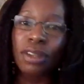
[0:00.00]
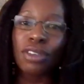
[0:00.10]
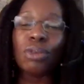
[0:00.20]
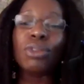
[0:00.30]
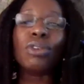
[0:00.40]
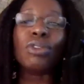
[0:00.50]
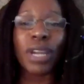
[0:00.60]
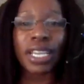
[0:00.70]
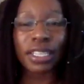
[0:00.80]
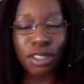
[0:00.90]
to those
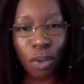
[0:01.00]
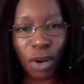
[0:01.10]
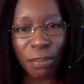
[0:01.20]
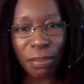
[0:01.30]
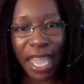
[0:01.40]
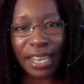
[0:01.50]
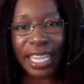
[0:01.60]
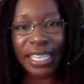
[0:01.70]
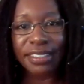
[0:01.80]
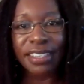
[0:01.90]
regulatory
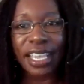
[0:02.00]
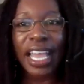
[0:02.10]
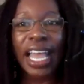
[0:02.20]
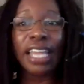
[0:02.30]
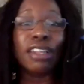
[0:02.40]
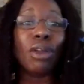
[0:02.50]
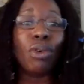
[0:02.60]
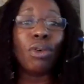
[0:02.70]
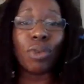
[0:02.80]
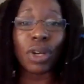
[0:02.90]
mandates and
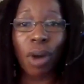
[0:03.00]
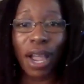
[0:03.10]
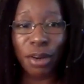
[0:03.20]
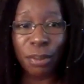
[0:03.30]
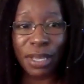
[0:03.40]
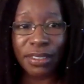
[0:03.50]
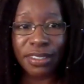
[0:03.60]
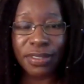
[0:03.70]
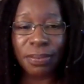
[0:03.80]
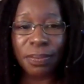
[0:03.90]
local
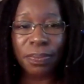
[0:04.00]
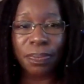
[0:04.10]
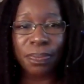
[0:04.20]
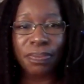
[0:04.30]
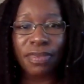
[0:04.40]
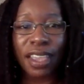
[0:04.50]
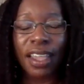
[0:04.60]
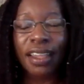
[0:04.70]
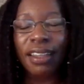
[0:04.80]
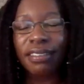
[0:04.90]
requirements.
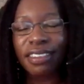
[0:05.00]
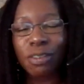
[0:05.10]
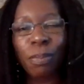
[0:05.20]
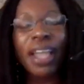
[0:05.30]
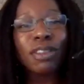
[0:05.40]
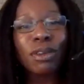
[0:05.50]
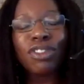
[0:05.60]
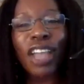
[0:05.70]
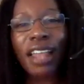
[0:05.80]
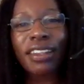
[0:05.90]
Despite those
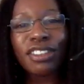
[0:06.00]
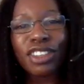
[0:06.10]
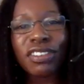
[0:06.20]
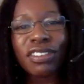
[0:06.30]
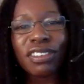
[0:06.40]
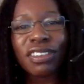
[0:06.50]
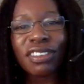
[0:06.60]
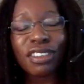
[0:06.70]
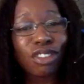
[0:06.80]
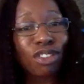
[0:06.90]
challenges,
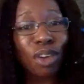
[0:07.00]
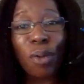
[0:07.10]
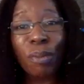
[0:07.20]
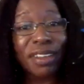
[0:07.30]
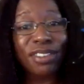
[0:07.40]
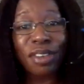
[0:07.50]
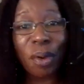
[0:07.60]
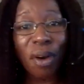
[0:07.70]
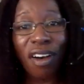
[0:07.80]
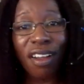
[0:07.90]
the show must
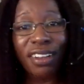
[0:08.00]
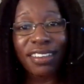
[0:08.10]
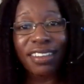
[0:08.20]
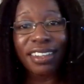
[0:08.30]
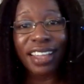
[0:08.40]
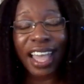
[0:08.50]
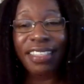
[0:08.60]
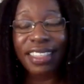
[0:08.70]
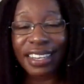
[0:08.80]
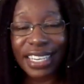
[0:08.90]
go on,
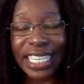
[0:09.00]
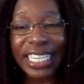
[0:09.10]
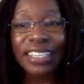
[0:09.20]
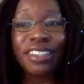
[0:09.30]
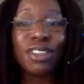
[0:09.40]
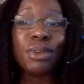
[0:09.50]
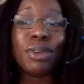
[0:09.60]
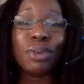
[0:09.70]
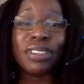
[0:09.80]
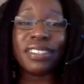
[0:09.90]
and the need to
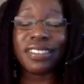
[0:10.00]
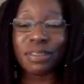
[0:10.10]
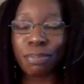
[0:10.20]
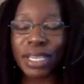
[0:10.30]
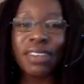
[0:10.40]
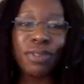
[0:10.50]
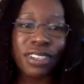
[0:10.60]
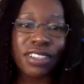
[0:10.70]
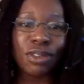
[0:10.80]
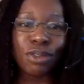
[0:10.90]
increase the speed for
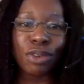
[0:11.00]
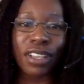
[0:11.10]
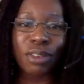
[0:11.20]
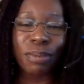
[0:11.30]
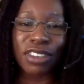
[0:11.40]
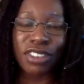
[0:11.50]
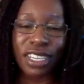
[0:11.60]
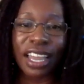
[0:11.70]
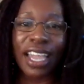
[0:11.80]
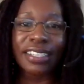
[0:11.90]
digital transformation
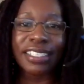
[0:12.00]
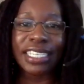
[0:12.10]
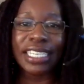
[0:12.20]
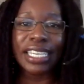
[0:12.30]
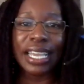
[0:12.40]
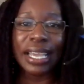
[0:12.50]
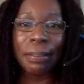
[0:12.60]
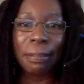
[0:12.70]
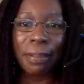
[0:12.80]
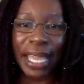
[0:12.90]
in IT
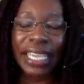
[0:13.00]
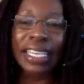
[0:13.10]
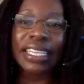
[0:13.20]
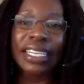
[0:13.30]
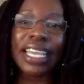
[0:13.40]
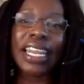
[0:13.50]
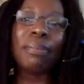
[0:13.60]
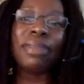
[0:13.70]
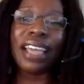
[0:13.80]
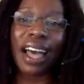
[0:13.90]
make
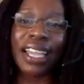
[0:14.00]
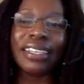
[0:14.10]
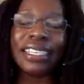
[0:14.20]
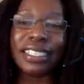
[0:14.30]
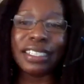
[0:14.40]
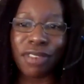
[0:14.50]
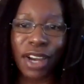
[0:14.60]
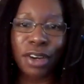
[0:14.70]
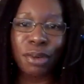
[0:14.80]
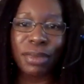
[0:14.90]
NetApp the ideal
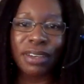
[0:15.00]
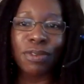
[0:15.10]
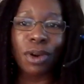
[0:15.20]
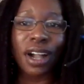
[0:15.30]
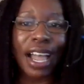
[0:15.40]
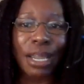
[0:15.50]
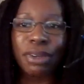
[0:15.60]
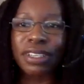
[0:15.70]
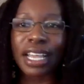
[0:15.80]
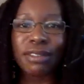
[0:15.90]
environment for a
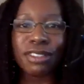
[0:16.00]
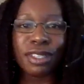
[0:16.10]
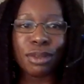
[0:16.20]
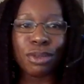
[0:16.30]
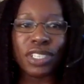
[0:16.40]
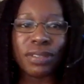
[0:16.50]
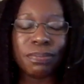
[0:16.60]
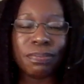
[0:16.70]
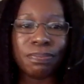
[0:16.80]
hybrid cloud solution.